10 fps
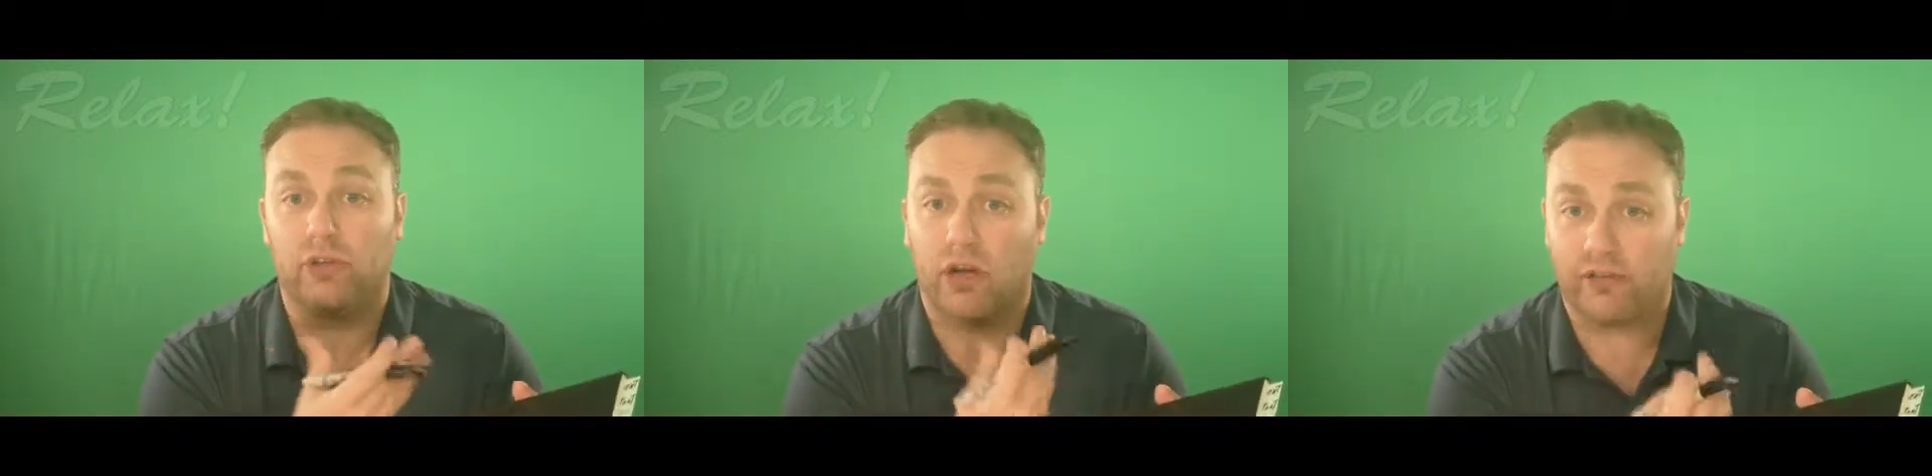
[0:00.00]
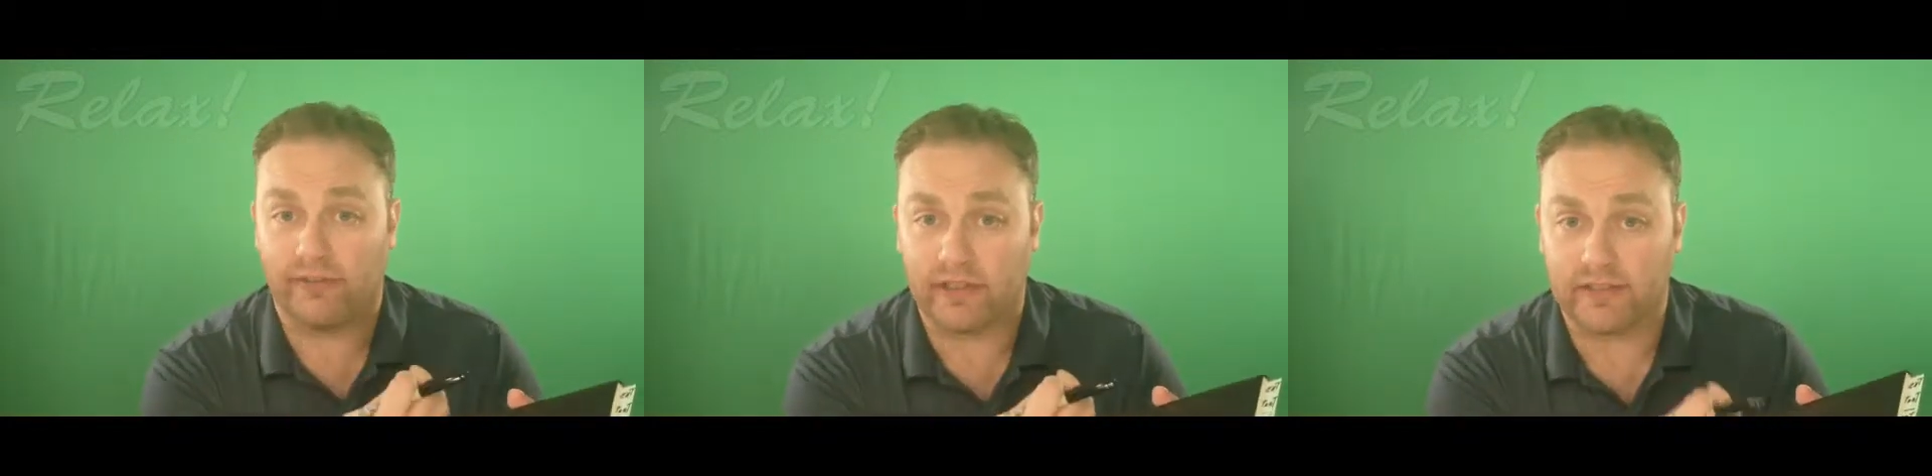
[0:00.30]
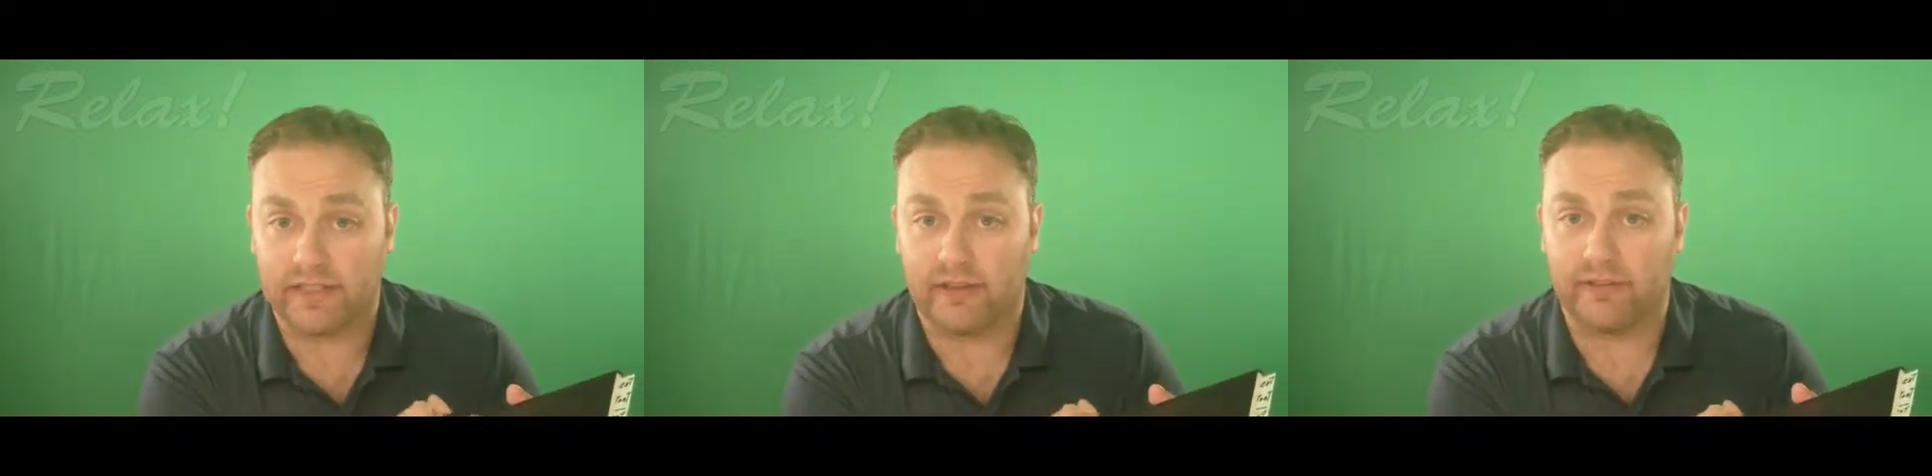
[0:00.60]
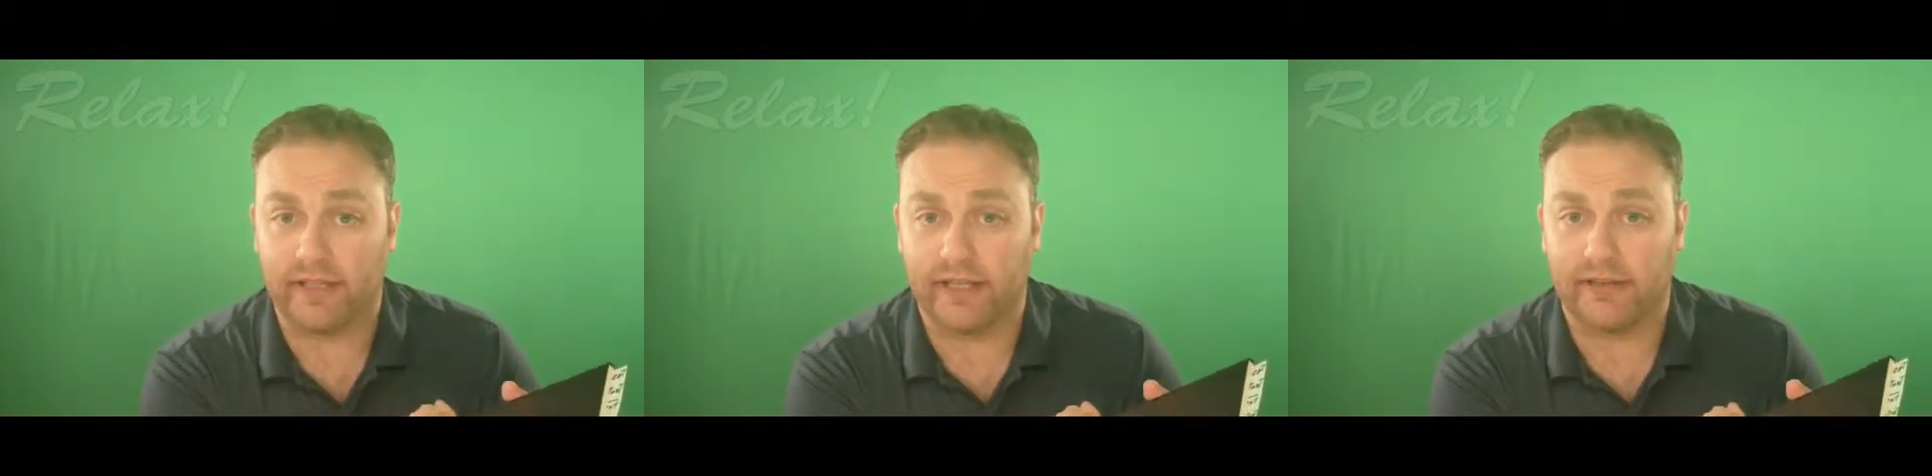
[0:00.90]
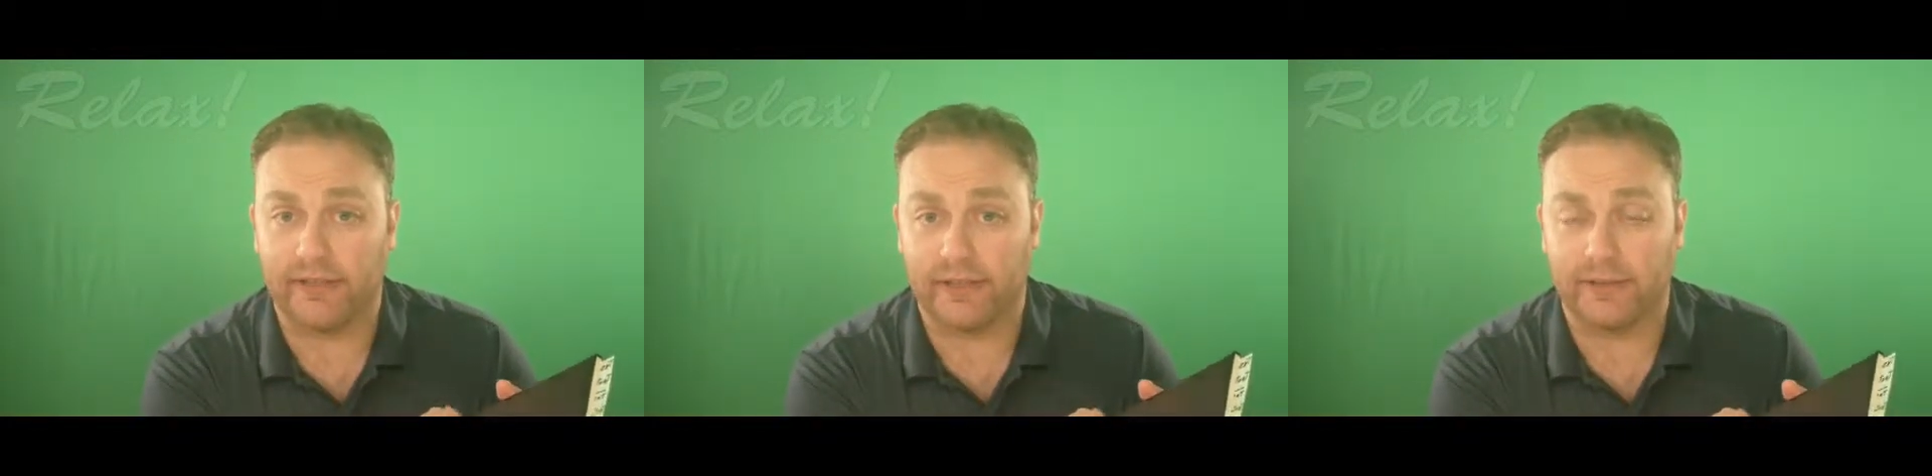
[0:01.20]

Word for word: heartfelt stuff in there,